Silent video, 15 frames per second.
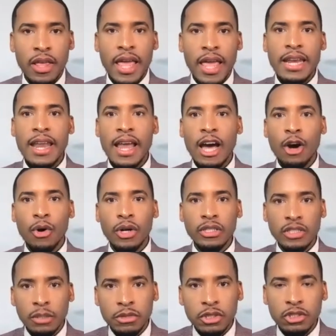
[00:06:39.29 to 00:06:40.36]
and now
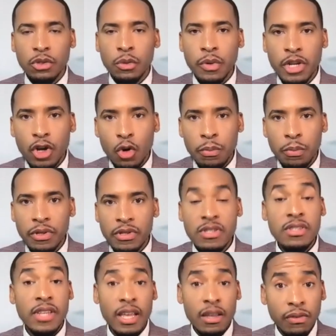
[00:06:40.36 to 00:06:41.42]
attempting to reopen
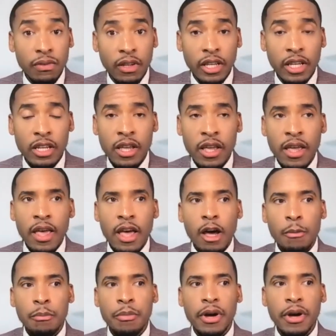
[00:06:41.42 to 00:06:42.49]
safely,
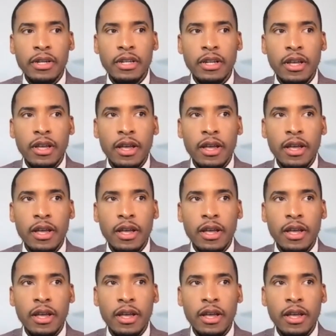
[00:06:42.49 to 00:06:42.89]
but